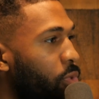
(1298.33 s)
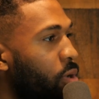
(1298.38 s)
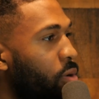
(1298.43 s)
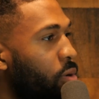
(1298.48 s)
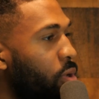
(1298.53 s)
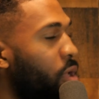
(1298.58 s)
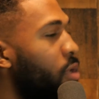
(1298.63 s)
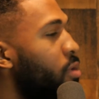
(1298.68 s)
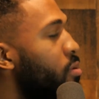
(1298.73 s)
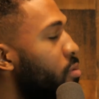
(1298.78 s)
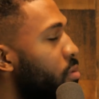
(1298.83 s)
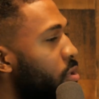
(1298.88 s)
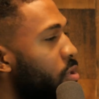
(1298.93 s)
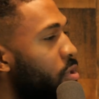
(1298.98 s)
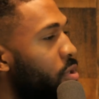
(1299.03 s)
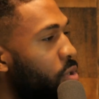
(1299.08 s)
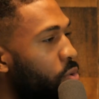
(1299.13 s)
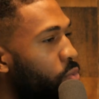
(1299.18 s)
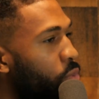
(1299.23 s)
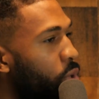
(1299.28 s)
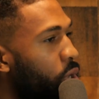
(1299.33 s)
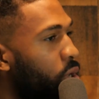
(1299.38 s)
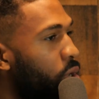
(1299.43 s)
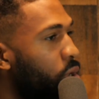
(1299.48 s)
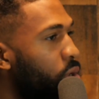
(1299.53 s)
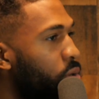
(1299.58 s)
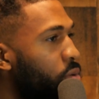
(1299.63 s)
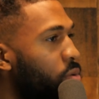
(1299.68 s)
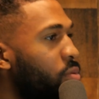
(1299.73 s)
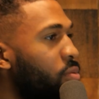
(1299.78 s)
Okay.
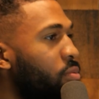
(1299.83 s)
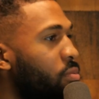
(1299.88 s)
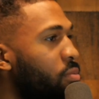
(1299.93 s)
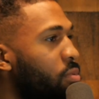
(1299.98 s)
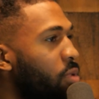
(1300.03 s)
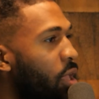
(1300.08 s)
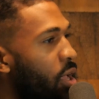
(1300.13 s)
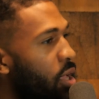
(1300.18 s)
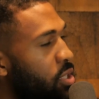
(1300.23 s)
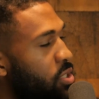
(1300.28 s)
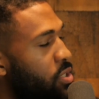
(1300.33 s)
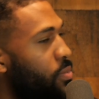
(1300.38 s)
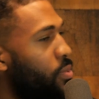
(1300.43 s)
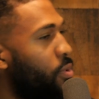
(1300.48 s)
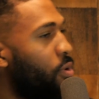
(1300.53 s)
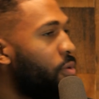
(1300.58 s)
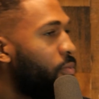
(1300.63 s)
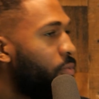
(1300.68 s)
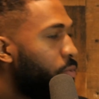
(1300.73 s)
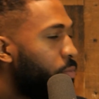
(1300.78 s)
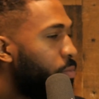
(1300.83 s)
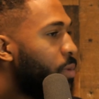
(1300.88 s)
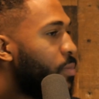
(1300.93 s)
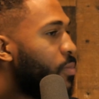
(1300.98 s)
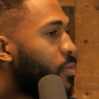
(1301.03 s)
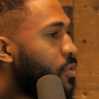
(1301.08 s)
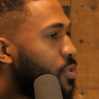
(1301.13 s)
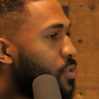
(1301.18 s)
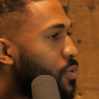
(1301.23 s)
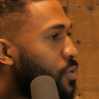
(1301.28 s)
Well, yeah, it's important for
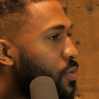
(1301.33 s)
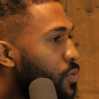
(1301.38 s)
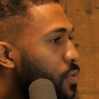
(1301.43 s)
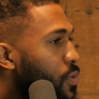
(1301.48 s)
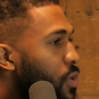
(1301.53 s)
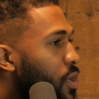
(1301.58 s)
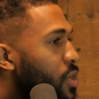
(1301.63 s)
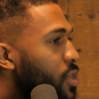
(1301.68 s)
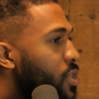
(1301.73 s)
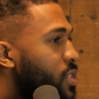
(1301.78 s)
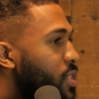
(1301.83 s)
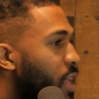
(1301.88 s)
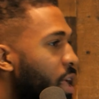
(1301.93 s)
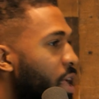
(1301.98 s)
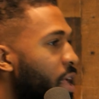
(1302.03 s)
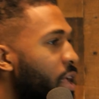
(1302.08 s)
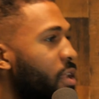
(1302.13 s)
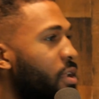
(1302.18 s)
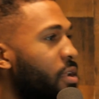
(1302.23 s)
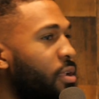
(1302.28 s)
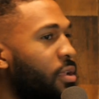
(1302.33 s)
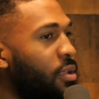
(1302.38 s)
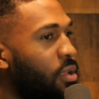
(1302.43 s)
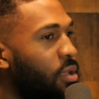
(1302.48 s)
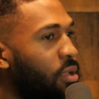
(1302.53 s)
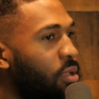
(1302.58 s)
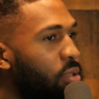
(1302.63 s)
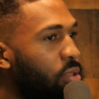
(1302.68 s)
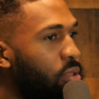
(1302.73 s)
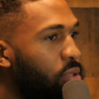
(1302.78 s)
people to understand
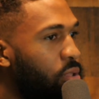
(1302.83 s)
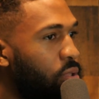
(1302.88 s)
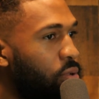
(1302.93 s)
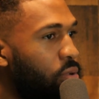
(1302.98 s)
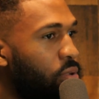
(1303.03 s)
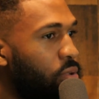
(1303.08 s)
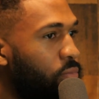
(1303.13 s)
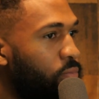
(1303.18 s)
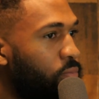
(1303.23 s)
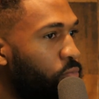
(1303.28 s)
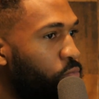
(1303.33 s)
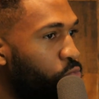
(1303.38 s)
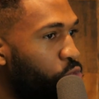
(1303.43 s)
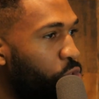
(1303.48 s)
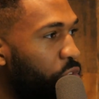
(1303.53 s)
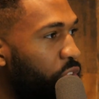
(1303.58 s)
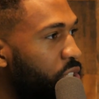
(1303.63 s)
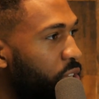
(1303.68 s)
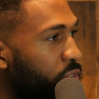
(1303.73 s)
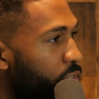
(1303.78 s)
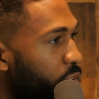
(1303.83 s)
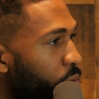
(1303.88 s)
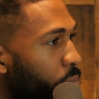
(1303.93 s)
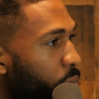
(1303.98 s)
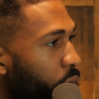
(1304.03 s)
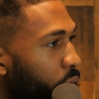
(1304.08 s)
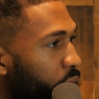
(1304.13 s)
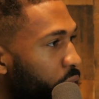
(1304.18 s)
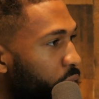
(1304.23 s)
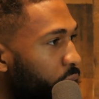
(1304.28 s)
the reach of their
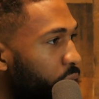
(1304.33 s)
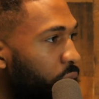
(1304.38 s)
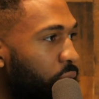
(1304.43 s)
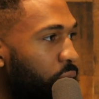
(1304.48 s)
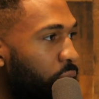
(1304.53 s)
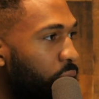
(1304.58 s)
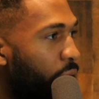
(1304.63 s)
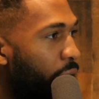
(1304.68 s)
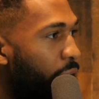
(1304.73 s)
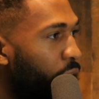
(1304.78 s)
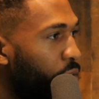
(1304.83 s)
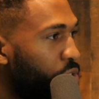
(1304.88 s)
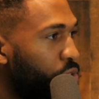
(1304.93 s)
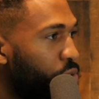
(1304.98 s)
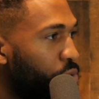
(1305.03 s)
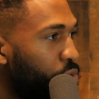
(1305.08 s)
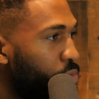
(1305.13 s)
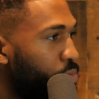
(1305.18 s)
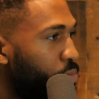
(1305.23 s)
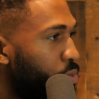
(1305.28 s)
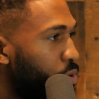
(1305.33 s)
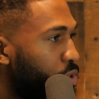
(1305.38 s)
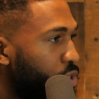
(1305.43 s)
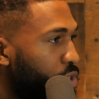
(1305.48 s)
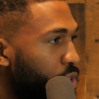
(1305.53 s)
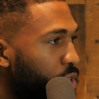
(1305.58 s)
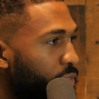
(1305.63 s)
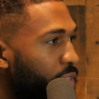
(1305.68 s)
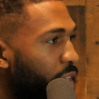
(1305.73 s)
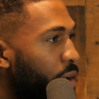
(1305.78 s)
money and how to
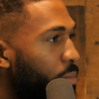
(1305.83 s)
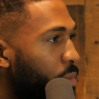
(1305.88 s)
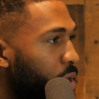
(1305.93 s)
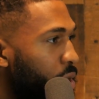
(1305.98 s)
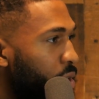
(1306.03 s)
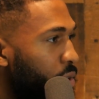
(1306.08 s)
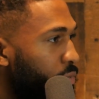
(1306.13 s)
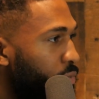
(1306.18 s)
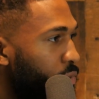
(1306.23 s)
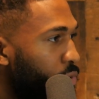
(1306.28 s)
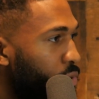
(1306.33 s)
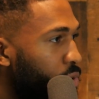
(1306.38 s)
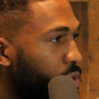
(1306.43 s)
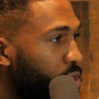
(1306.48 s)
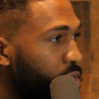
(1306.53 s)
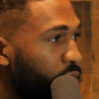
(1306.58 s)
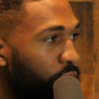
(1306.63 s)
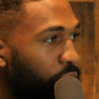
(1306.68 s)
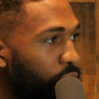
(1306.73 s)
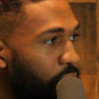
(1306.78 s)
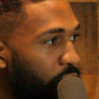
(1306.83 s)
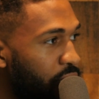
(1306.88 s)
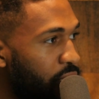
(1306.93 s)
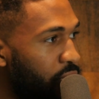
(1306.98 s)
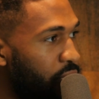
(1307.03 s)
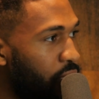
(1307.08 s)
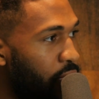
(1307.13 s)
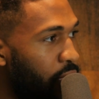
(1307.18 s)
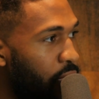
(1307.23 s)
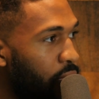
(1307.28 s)
preserve that money for
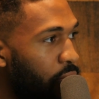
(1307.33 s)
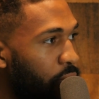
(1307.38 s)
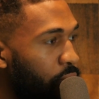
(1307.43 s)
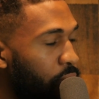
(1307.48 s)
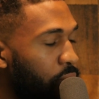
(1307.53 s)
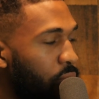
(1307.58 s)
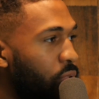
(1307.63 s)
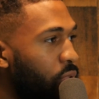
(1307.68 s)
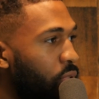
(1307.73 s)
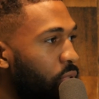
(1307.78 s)
generations to come.